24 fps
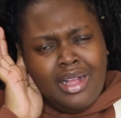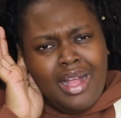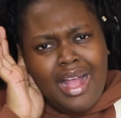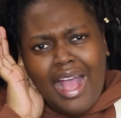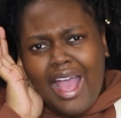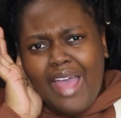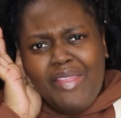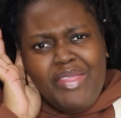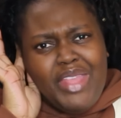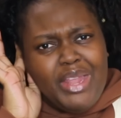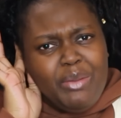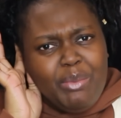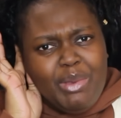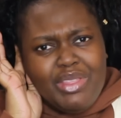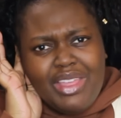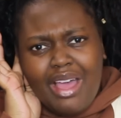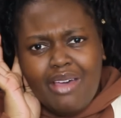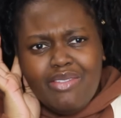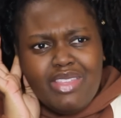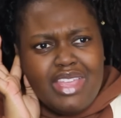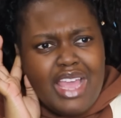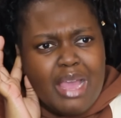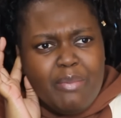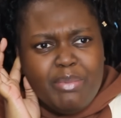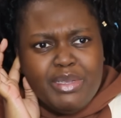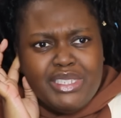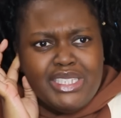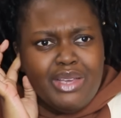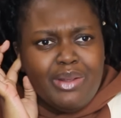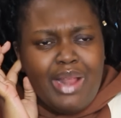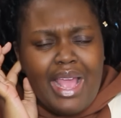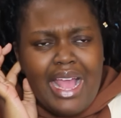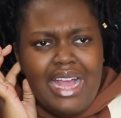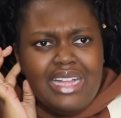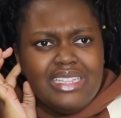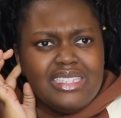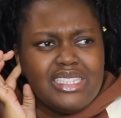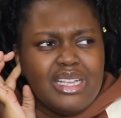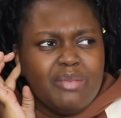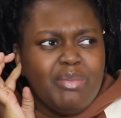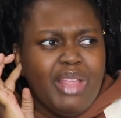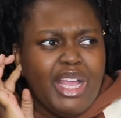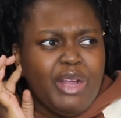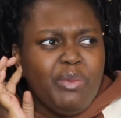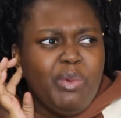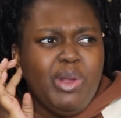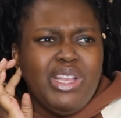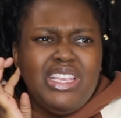And then with how the episode ends, I'm
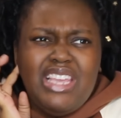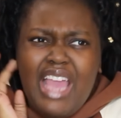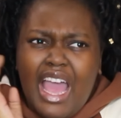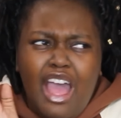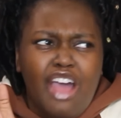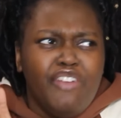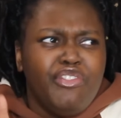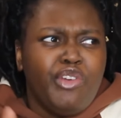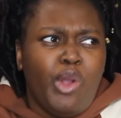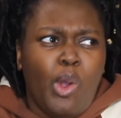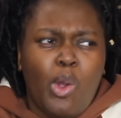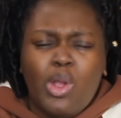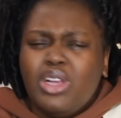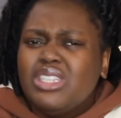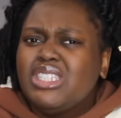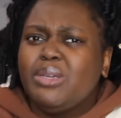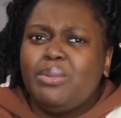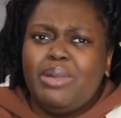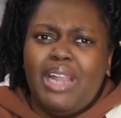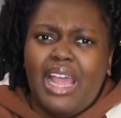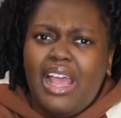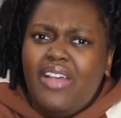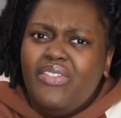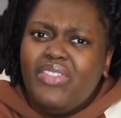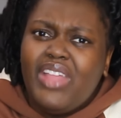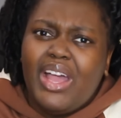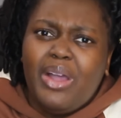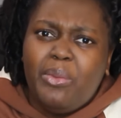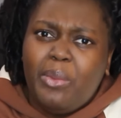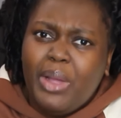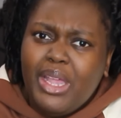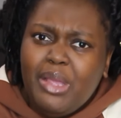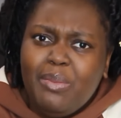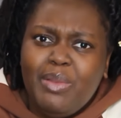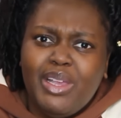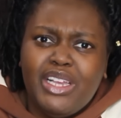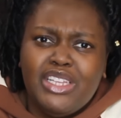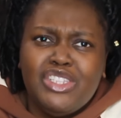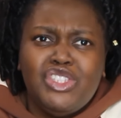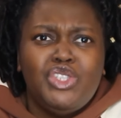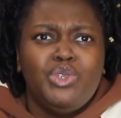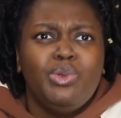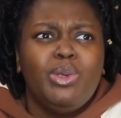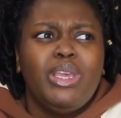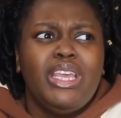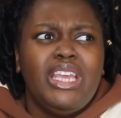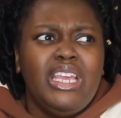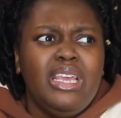like, well, yeah, of course it would end that way, because
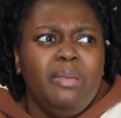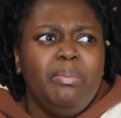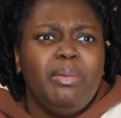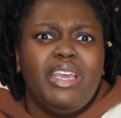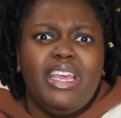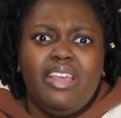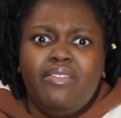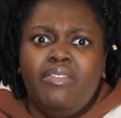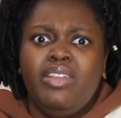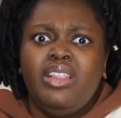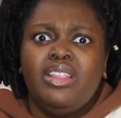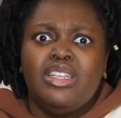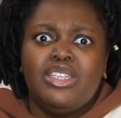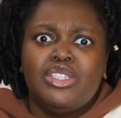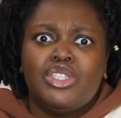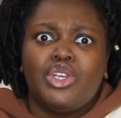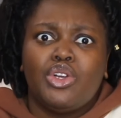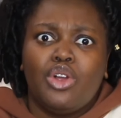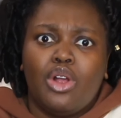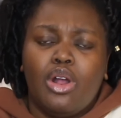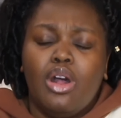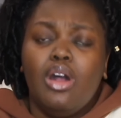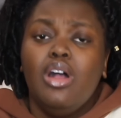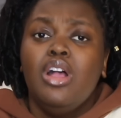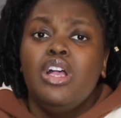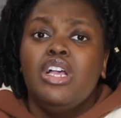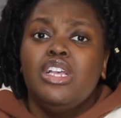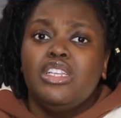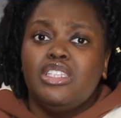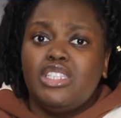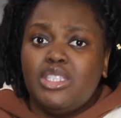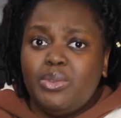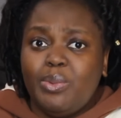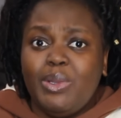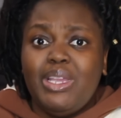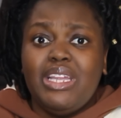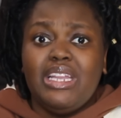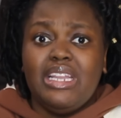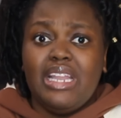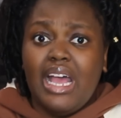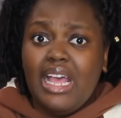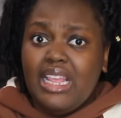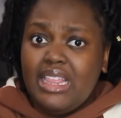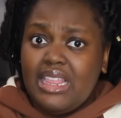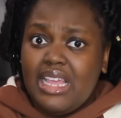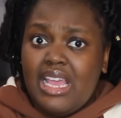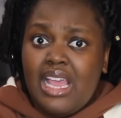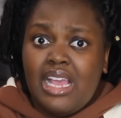you keep giving this girl sweet
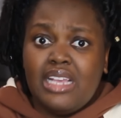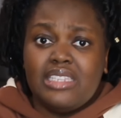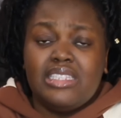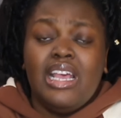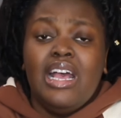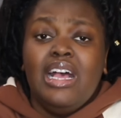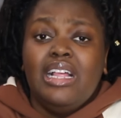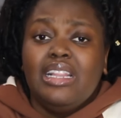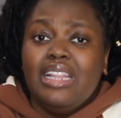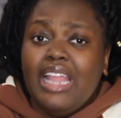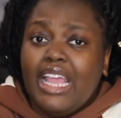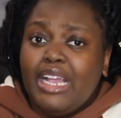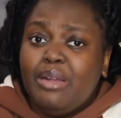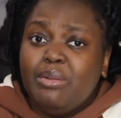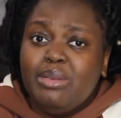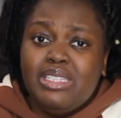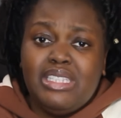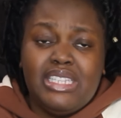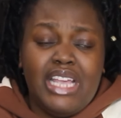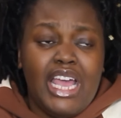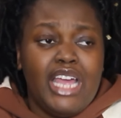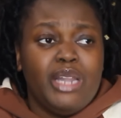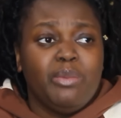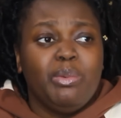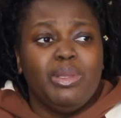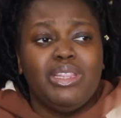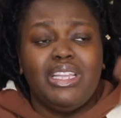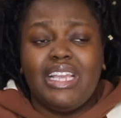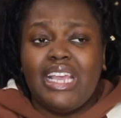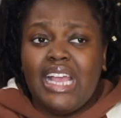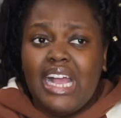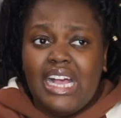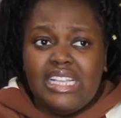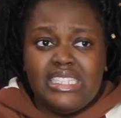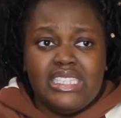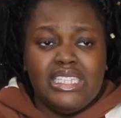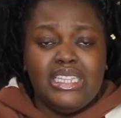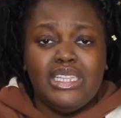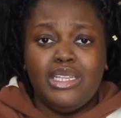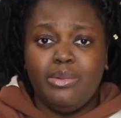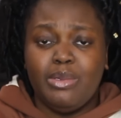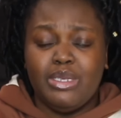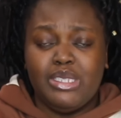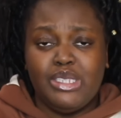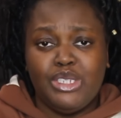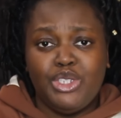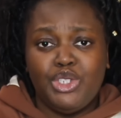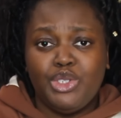nothings. Like we said, with the Kaz and
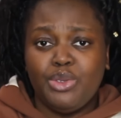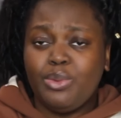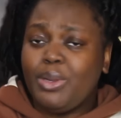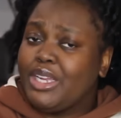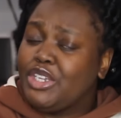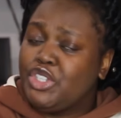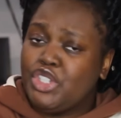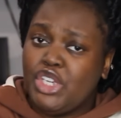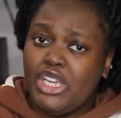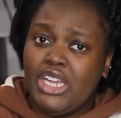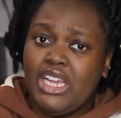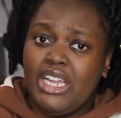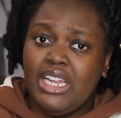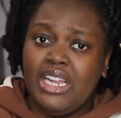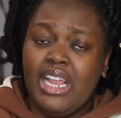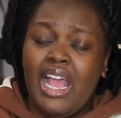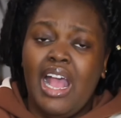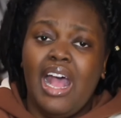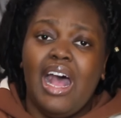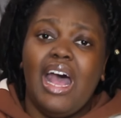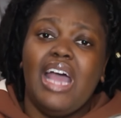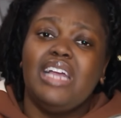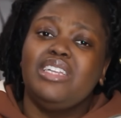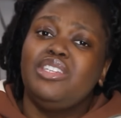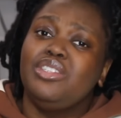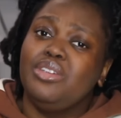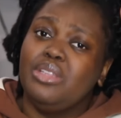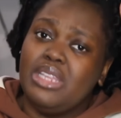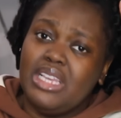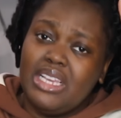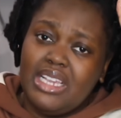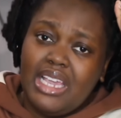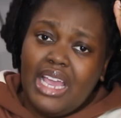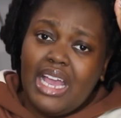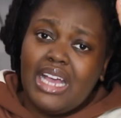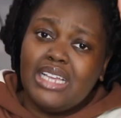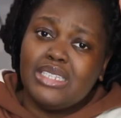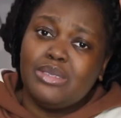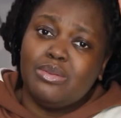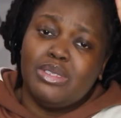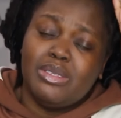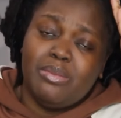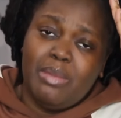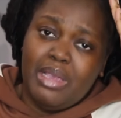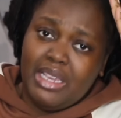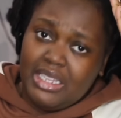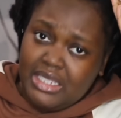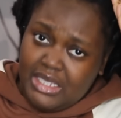Lewis situation, I do think Kaz was
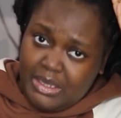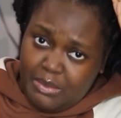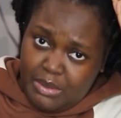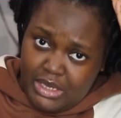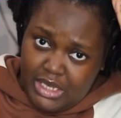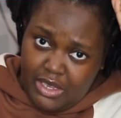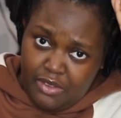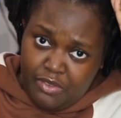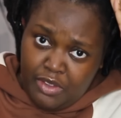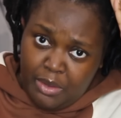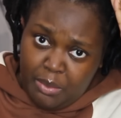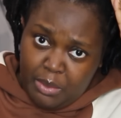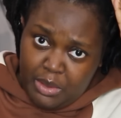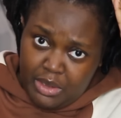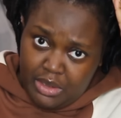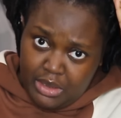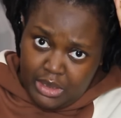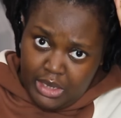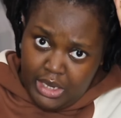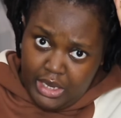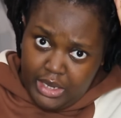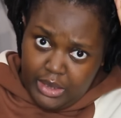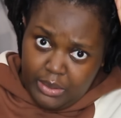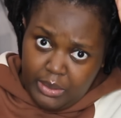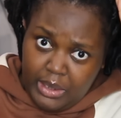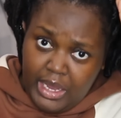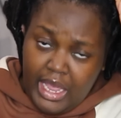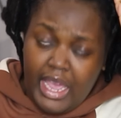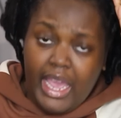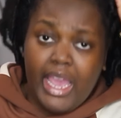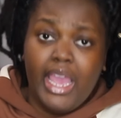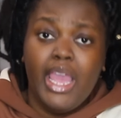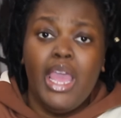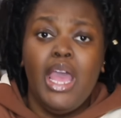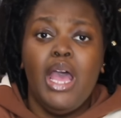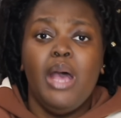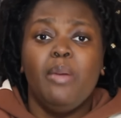making some stuff up in her head, okay?